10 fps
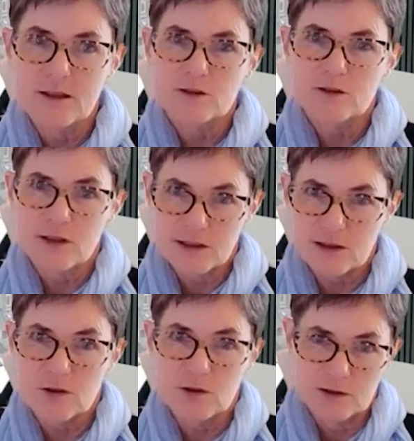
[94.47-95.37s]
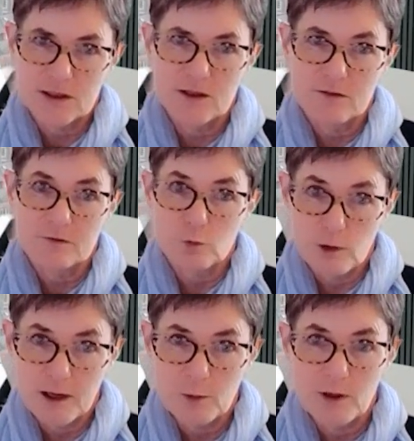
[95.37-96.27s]
So that's gone down
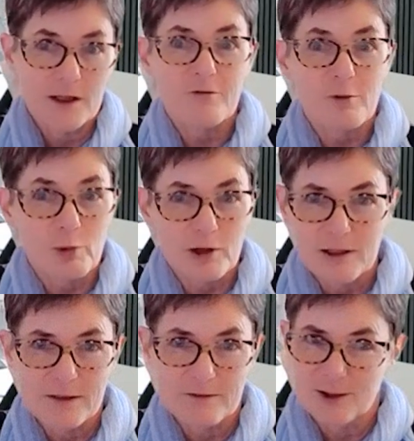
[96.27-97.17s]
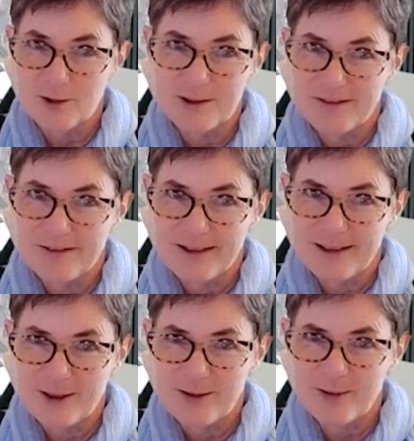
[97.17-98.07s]
really well. Everybody loves a good
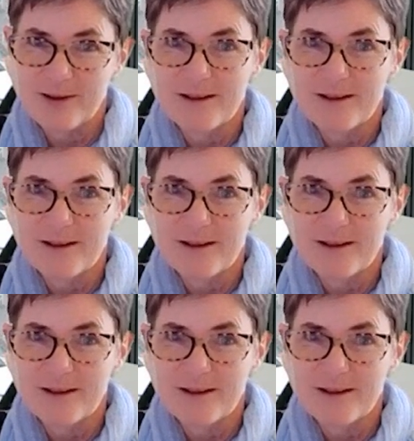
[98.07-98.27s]
FAQ.